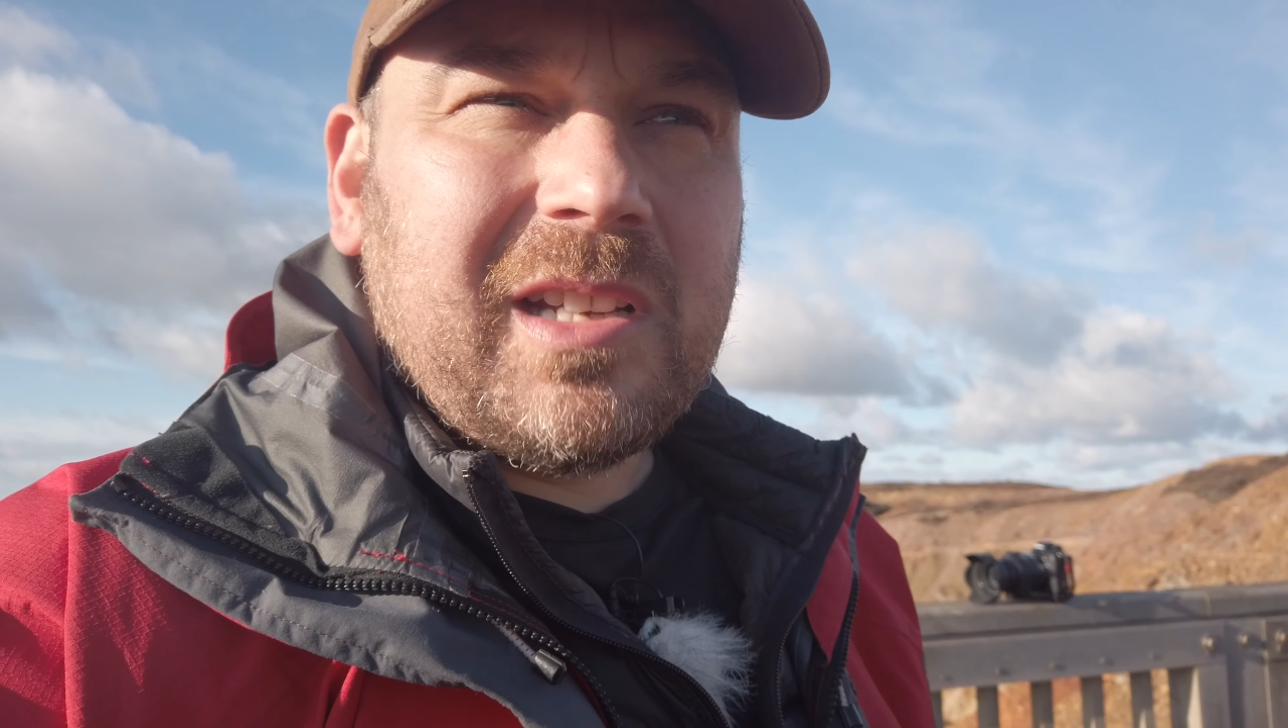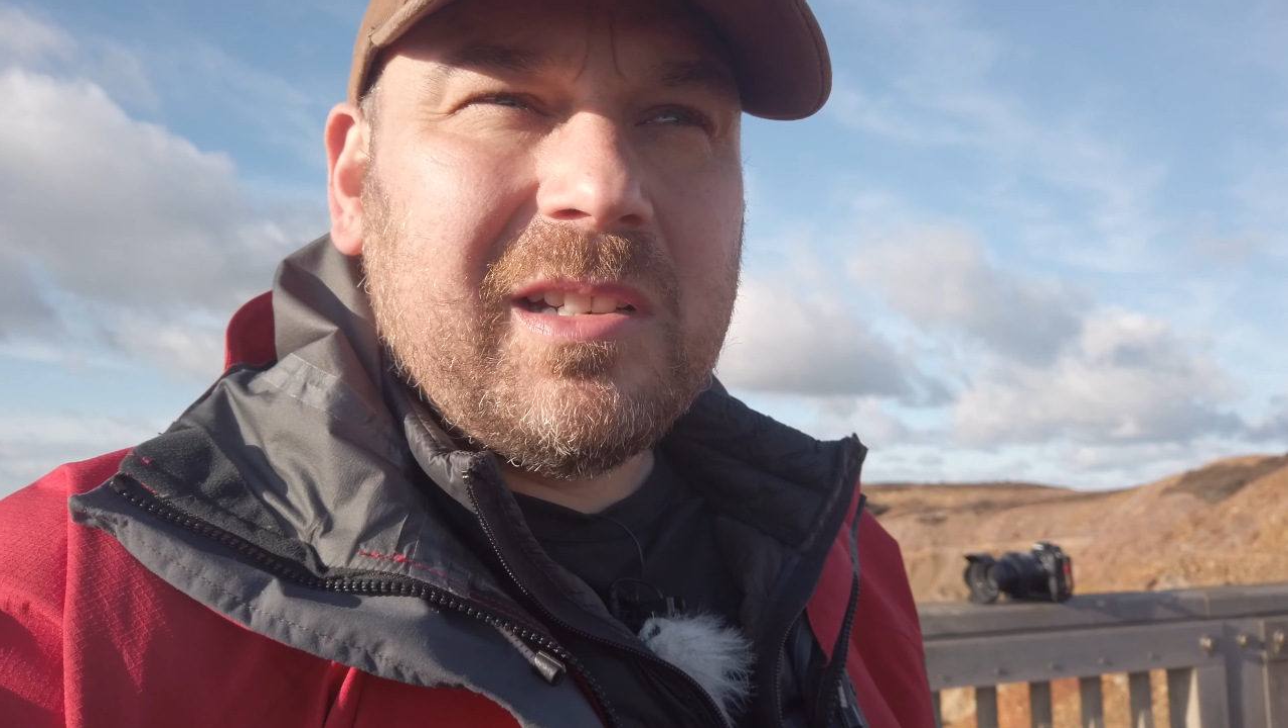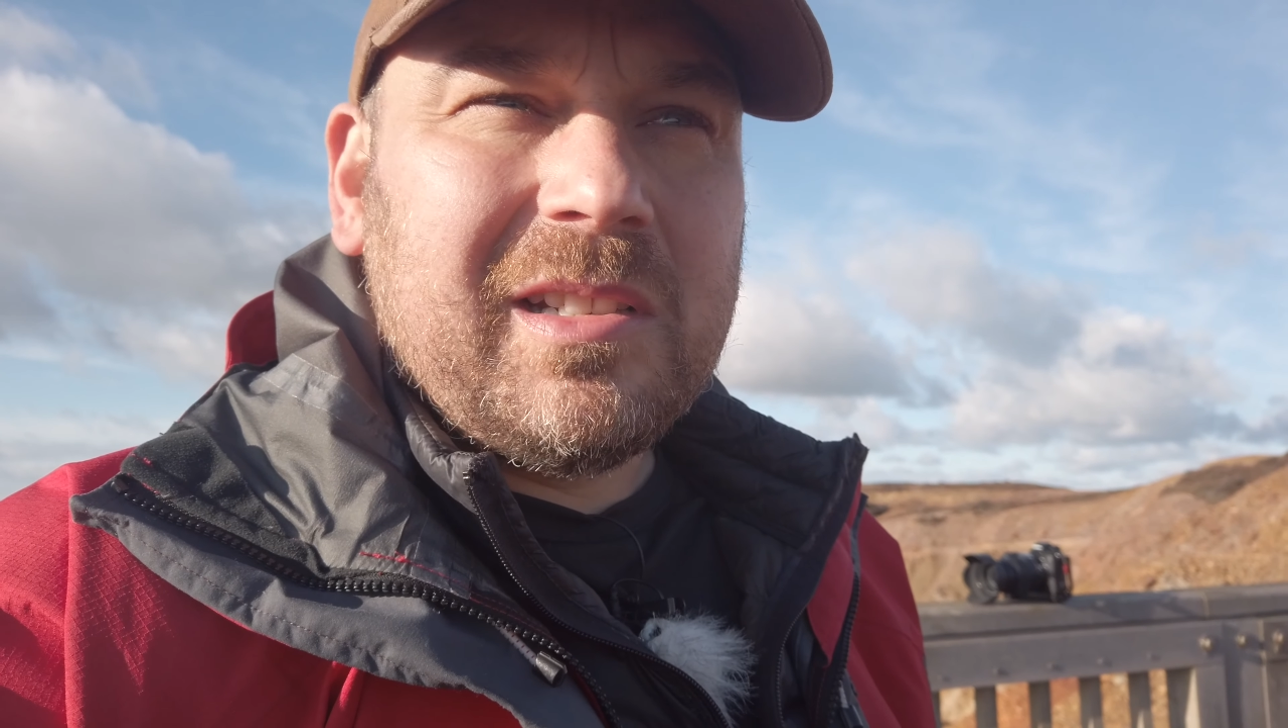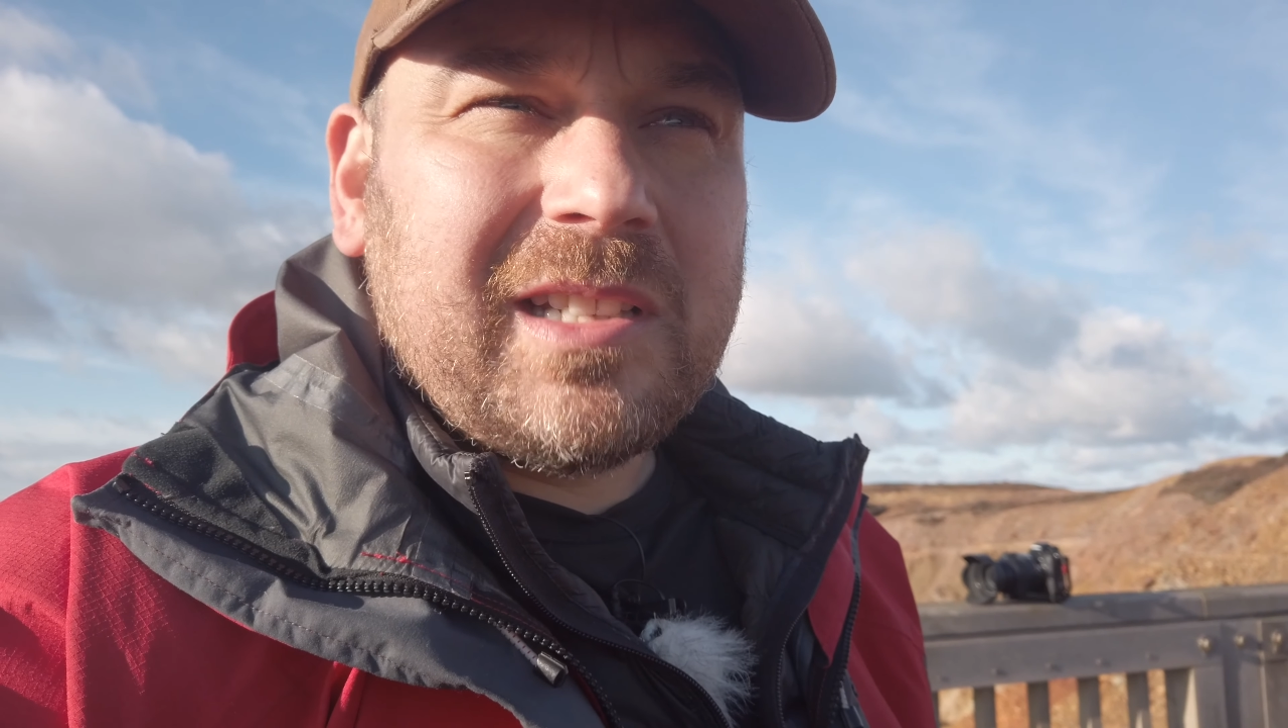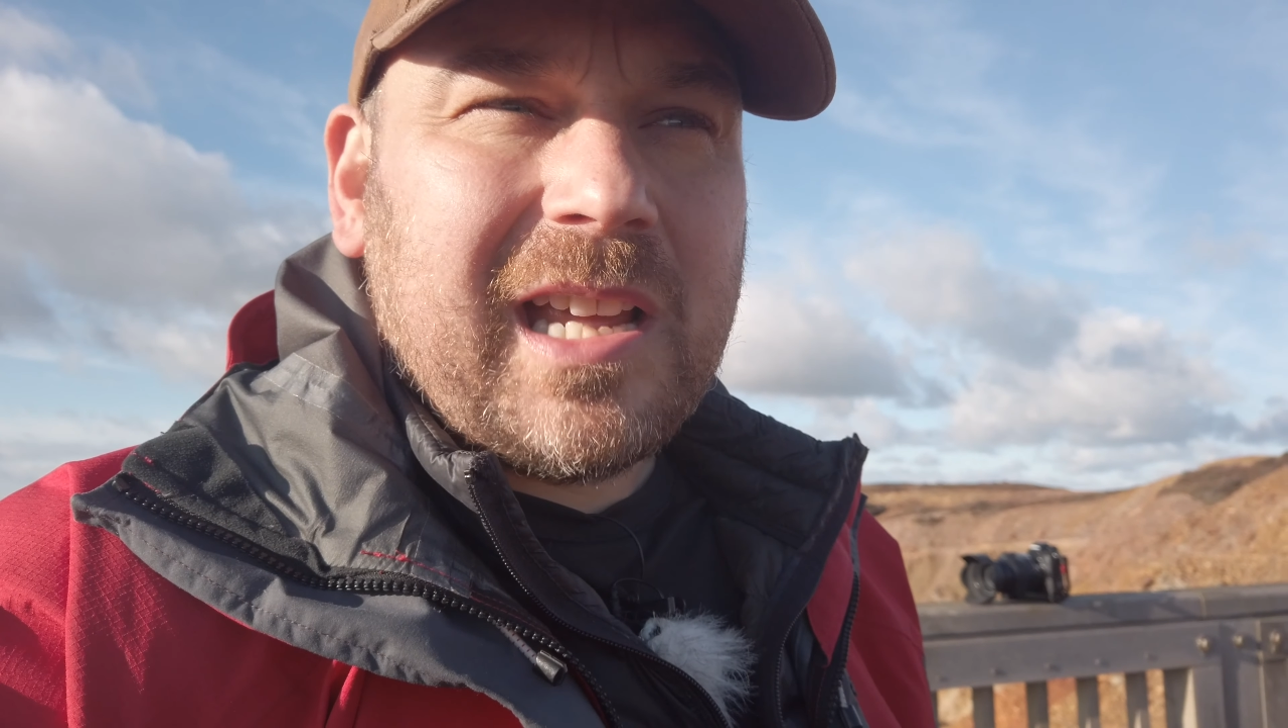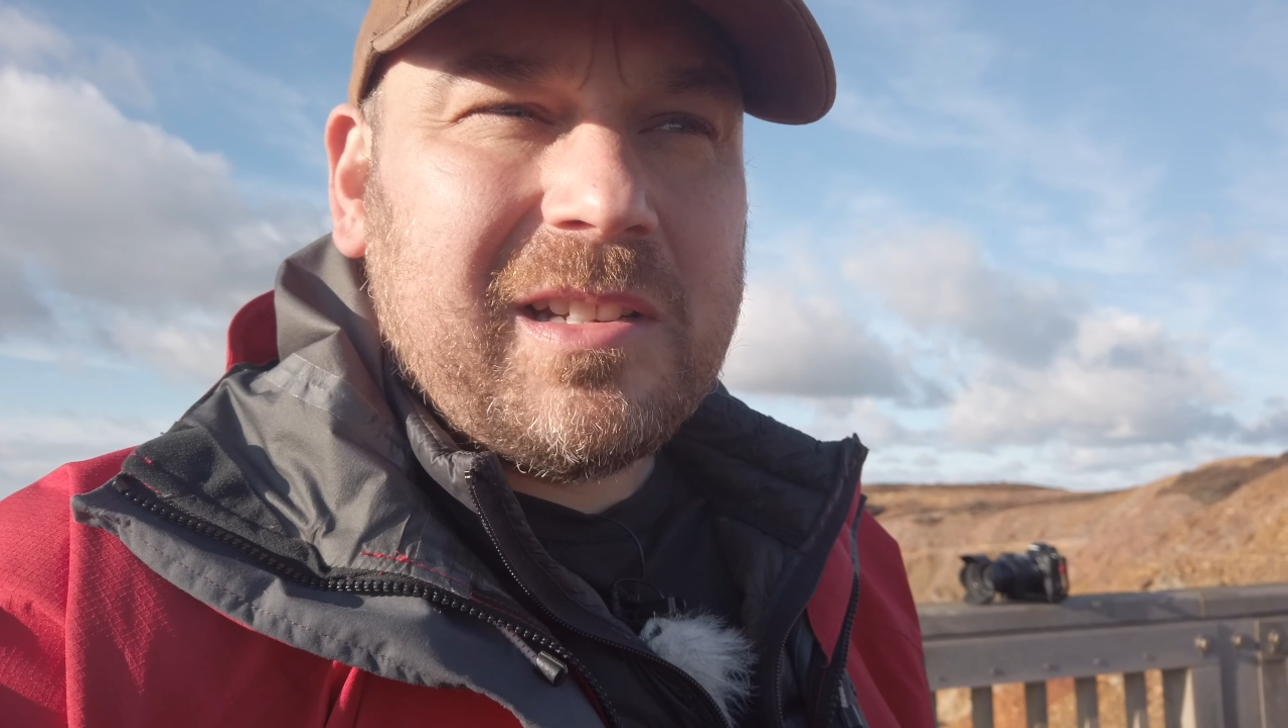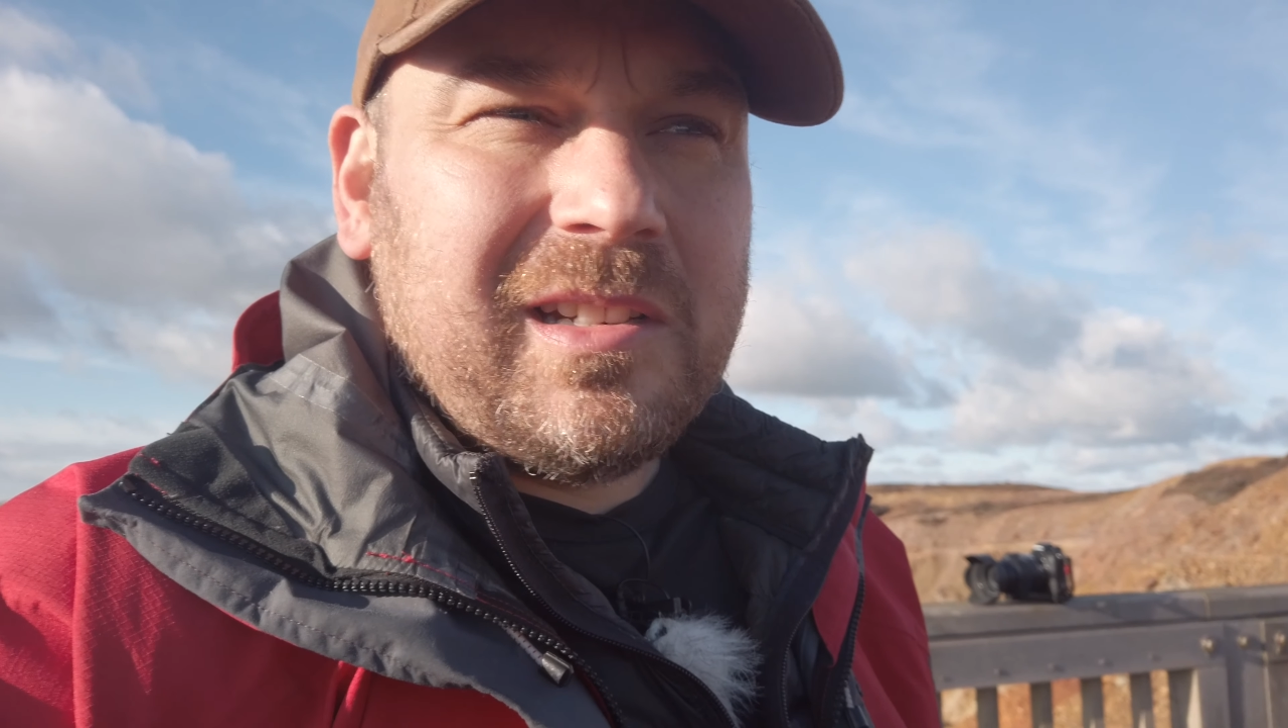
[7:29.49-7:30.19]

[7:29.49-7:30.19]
understand